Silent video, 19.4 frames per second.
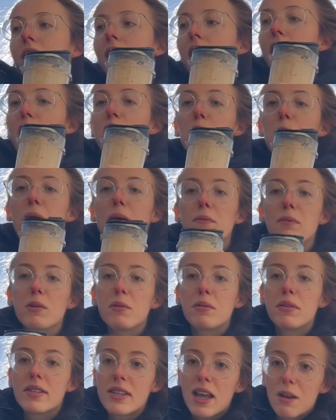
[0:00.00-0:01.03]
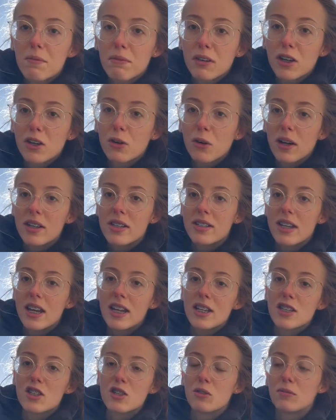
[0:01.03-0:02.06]
I hope everyone's having a great
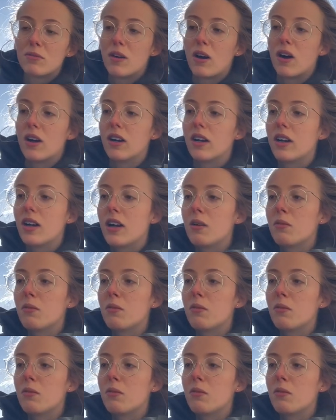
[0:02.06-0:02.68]
day so far.